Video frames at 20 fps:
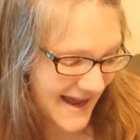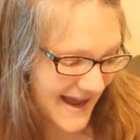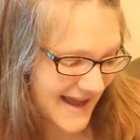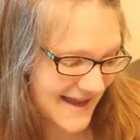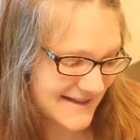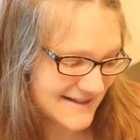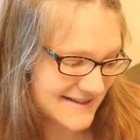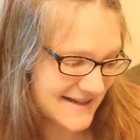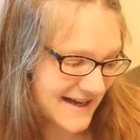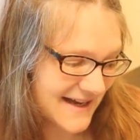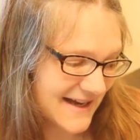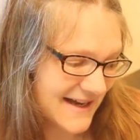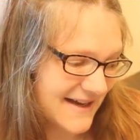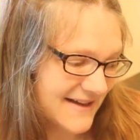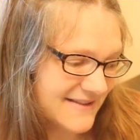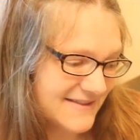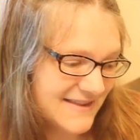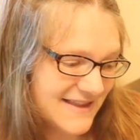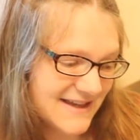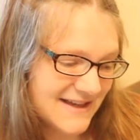And
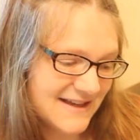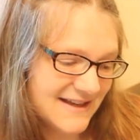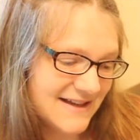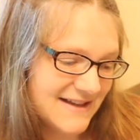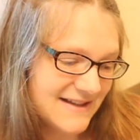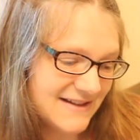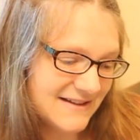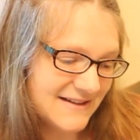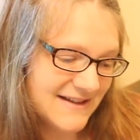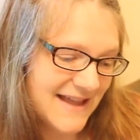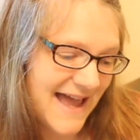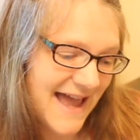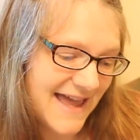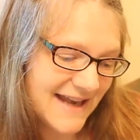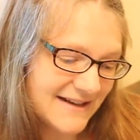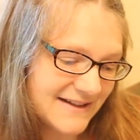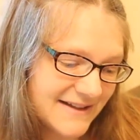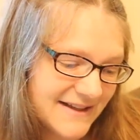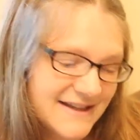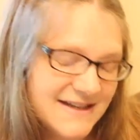the
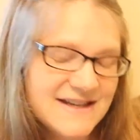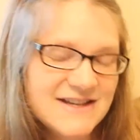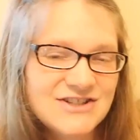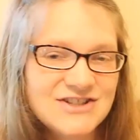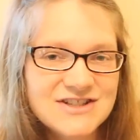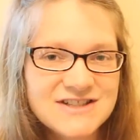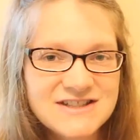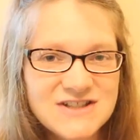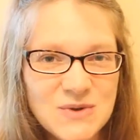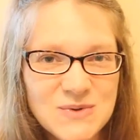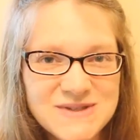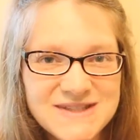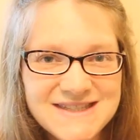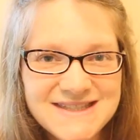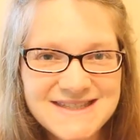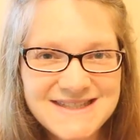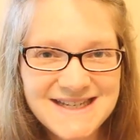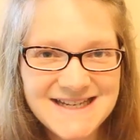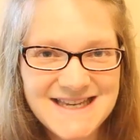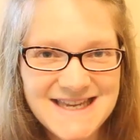lanolin is just so
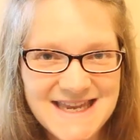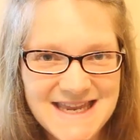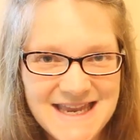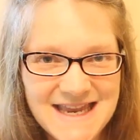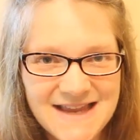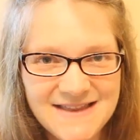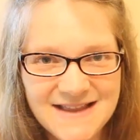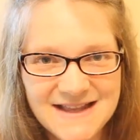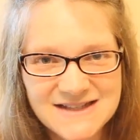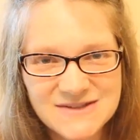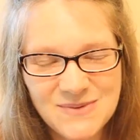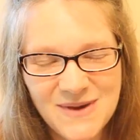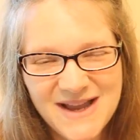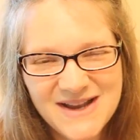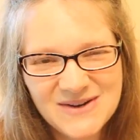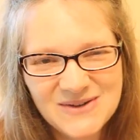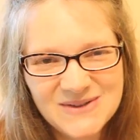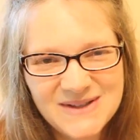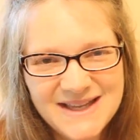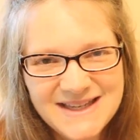sticky, and that's why
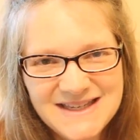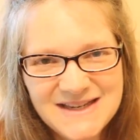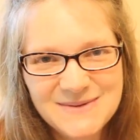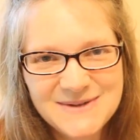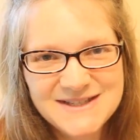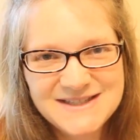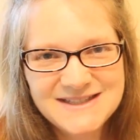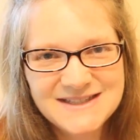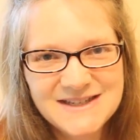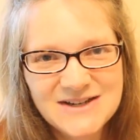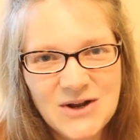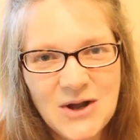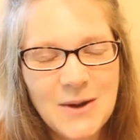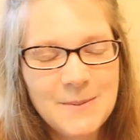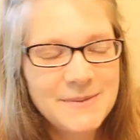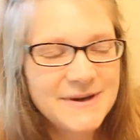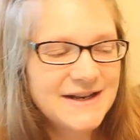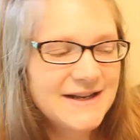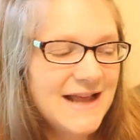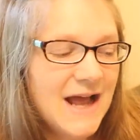I don't like it when I stick it
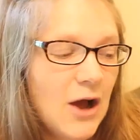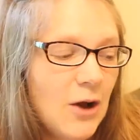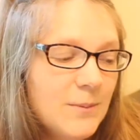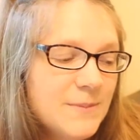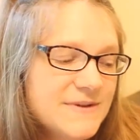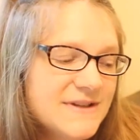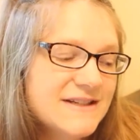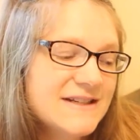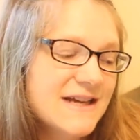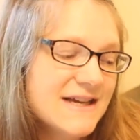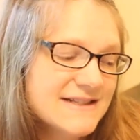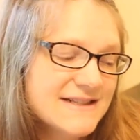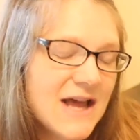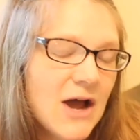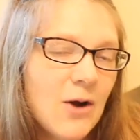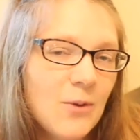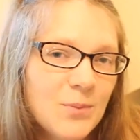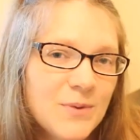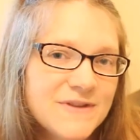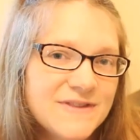on, but it helps. It does
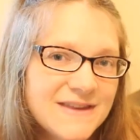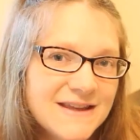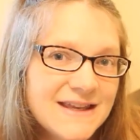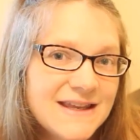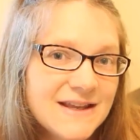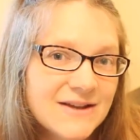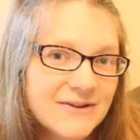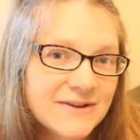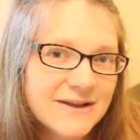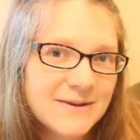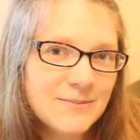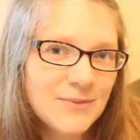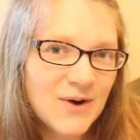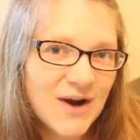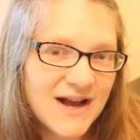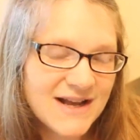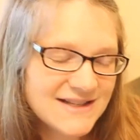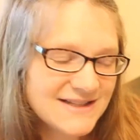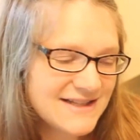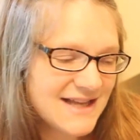help with the healing
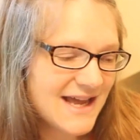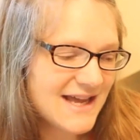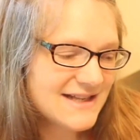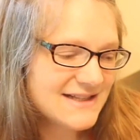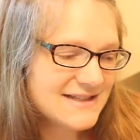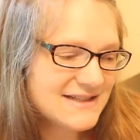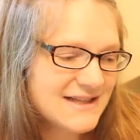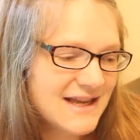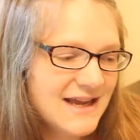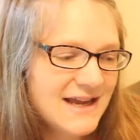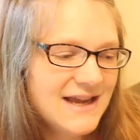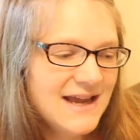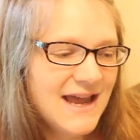process.